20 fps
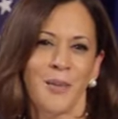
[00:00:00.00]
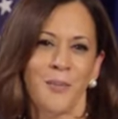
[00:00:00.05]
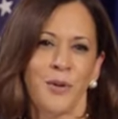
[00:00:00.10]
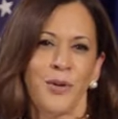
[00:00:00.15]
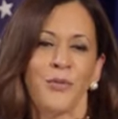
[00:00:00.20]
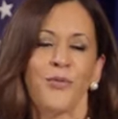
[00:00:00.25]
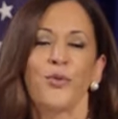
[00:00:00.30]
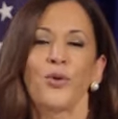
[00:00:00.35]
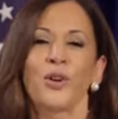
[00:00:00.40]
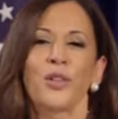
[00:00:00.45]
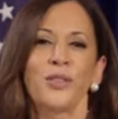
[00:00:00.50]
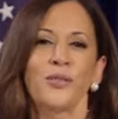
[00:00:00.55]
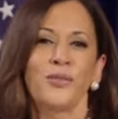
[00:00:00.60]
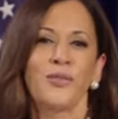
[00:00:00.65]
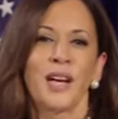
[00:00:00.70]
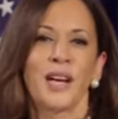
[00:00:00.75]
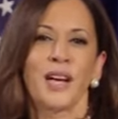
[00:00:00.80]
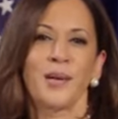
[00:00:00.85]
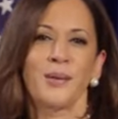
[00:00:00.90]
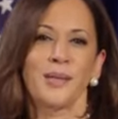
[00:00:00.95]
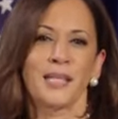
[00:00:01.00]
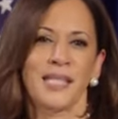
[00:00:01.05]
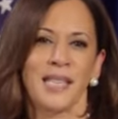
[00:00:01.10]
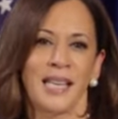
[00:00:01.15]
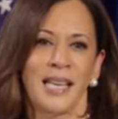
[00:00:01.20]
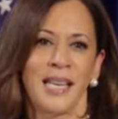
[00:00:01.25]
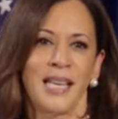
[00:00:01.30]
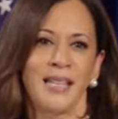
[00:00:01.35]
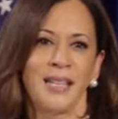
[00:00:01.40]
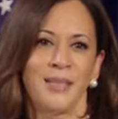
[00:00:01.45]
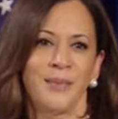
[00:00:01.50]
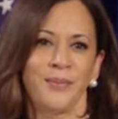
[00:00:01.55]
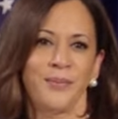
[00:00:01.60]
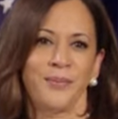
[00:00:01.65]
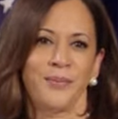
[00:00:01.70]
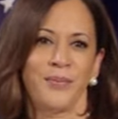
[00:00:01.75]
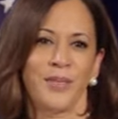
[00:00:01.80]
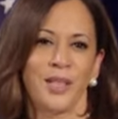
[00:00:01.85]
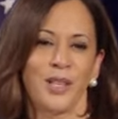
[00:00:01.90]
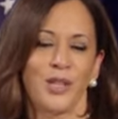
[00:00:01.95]
Before the virus hit,
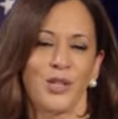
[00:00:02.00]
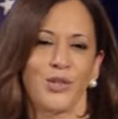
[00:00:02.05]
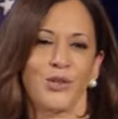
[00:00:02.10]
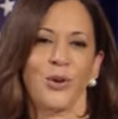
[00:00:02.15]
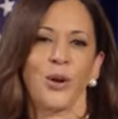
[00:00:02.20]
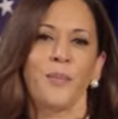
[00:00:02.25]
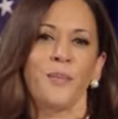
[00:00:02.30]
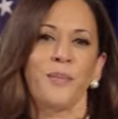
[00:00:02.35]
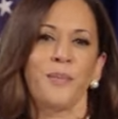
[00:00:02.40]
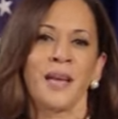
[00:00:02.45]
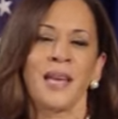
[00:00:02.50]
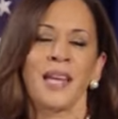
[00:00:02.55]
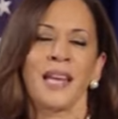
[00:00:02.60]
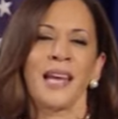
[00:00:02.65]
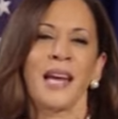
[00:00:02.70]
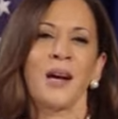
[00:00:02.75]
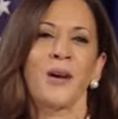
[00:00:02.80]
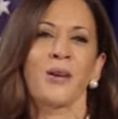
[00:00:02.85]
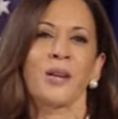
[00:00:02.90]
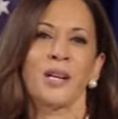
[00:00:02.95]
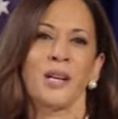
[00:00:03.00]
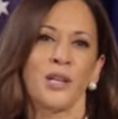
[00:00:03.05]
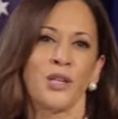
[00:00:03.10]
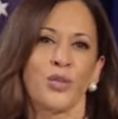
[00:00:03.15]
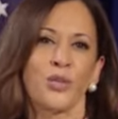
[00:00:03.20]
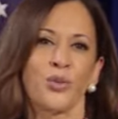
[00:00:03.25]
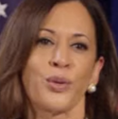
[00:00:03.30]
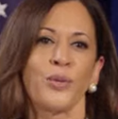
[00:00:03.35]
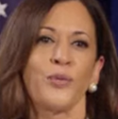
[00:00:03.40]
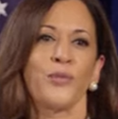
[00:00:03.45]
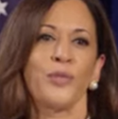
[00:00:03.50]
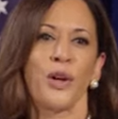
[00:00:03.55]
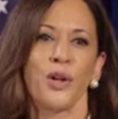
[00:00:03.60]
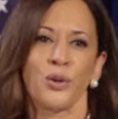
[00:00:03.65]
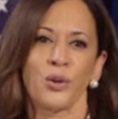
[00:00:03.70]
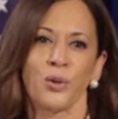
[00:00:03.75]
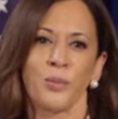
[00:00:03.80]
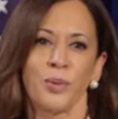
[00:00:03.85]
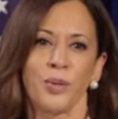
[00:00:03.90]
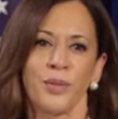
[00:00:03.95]
Trump made our country
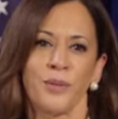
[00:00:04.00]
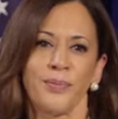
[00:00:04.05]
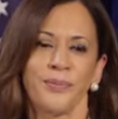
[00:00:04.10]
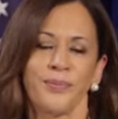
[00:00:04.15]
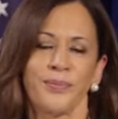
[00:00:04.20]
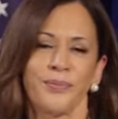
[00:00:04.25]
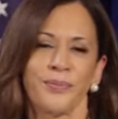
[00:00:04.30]
vulnerable.